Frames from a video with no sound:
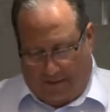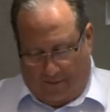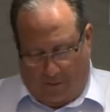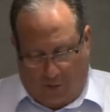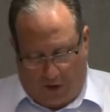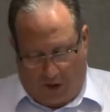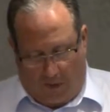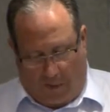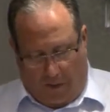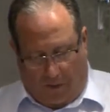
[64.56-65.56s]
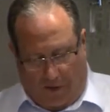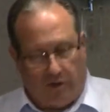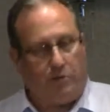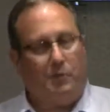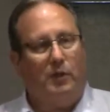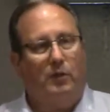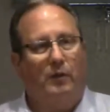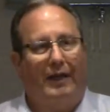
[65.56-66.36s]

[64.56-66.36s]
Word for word: from which these people can spew